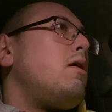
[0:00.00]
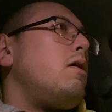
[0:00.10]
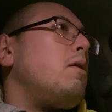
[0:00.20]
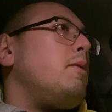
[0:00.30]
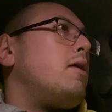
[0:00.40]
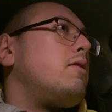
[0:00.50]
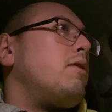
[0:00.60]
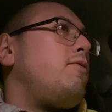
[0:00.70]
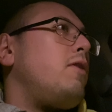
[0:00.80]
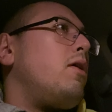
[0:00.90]
because I
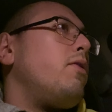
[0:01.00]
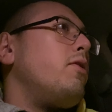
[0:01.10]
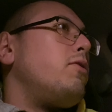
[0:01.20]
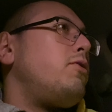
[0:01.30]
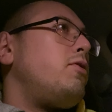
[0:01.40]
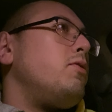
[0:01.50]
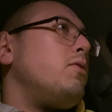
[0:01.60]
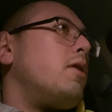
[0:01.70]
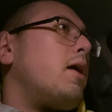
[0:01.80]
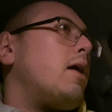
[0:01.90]
failed those two
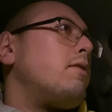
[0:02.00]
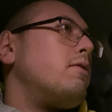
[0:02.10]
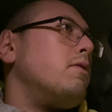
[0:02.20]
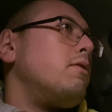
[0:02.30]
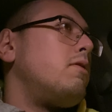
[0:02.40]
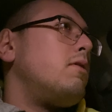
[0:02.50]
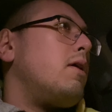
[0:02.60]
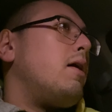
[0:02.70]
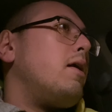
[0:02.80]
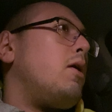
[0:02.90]
classes, I
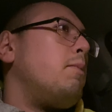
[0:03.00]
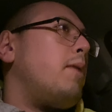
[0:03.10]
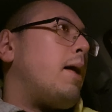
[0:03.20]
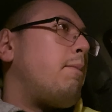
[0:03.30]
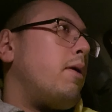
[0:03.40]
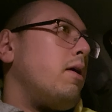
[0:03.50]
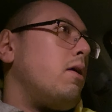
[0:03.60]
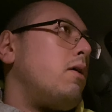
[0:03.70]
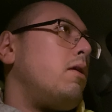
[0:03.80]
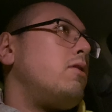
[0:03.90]
got held back by a
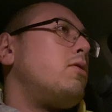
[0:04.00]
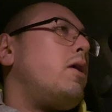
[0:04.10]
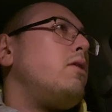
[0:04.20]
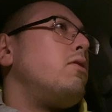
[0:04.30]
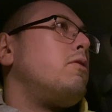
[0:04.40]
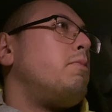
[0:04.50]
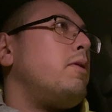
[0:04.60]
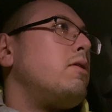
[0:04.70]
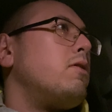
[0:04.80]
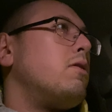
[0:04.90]
year, and then trying to
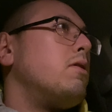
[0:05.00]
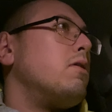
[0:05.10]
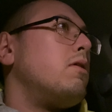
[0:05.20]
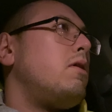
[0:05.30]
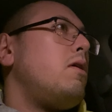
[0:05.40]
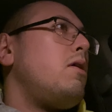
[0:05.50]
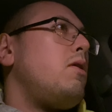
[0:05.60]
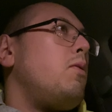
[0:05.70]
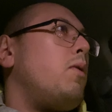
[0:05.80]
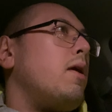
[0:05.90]
explain to her
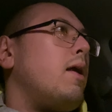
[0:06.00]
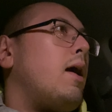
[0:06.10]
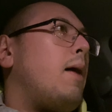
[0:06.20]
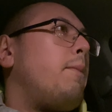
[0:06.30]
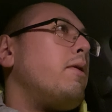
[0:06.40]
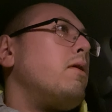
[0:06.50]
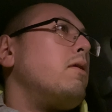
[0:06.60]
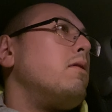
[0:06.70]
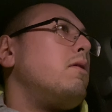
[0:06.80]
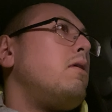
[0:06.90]
what had
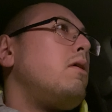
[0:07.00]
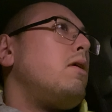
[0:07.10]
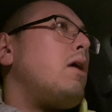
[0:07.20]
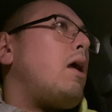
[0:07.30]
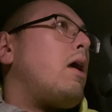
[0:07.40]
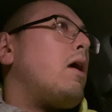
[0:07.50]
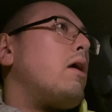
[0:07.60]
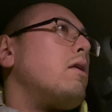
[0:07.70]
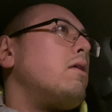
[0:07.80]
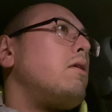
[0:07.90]
happened
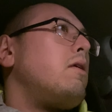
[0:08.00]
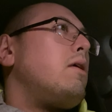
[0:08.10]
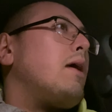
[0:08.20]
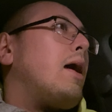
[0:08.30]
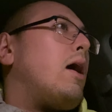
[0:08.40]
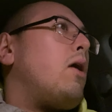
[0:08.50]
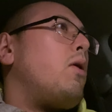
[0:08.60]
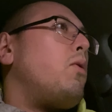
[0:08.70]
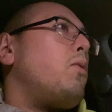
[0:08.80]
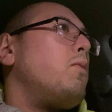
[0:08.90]
and
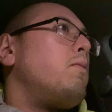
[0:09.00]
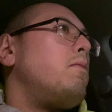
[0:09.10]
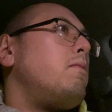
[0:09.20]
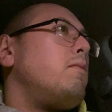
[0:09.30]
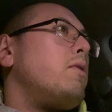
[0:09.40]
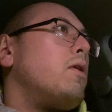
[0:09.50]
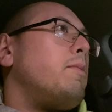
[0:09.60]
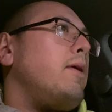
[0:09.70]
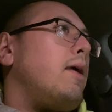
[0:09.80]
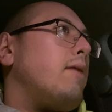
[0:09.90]
how her
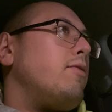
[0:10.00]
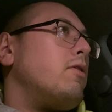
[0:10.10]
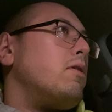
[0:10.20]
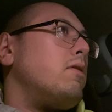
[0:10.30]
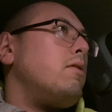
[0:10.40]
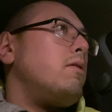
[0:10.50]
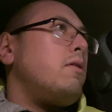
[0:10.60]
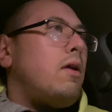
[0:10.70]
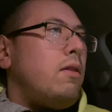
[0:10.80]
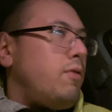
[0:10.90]
behavior
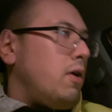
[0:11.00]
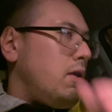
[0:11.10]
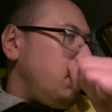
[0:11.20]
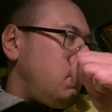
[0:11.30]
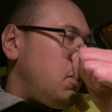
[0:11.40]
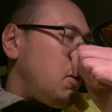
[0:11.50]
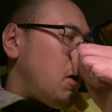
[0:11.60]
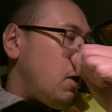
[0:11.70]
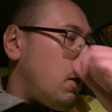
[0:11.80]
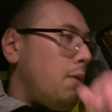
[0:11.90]
at the very least did not
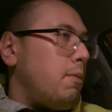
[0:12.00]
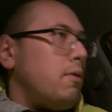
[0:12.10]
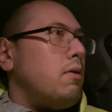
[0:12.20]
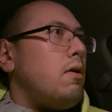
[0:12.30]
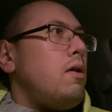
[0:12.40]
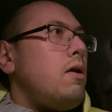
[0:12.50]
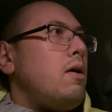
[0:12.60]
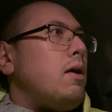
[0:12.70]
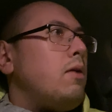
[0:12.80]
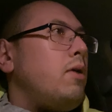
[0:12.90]
help. And
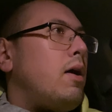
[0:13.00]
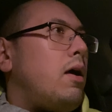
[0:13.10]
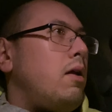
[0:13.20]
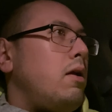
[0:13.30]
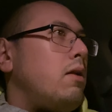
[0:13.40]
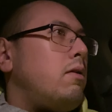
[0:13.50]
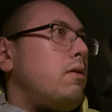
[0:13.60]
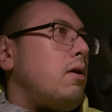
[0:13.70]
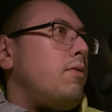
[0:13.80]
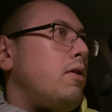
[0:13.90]
in reality, it
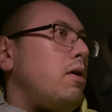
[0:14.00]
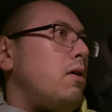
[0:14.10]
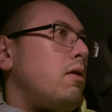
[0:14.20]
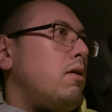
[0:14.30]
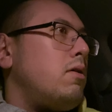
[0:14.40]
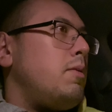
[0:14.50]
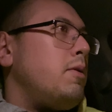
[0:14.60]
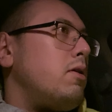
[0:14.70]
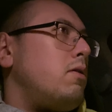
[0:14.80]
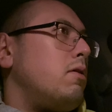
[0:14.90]
significantly
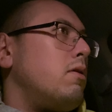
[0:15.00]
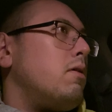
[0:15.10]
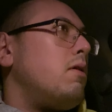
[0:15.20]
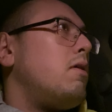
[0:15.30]
contributed to